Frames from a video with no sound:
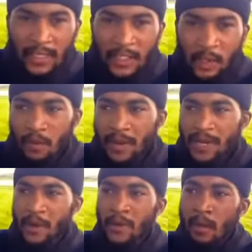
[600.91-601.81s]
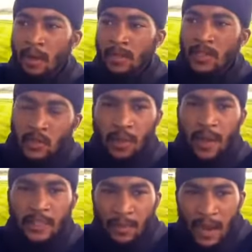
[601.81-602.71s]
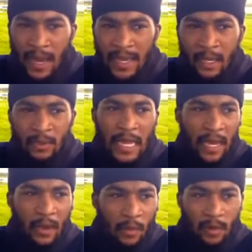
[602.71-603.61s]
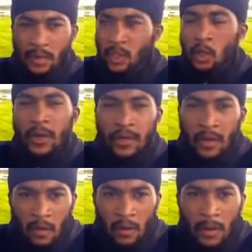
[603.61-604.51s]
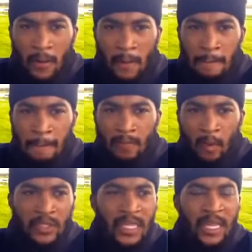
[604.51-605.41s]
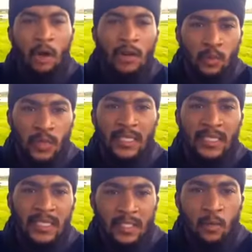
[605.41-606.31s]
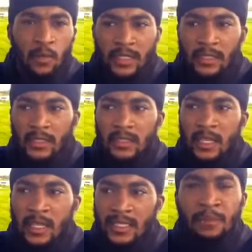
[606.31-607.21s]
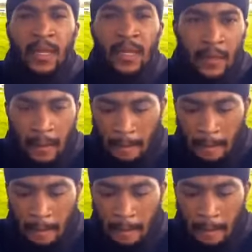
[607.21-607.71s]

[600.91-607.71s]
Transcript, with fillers: So, but he heard a multitude pass by, and he was like, "Hey, what, what's going on? What's that noise? What does this, what does this mean?"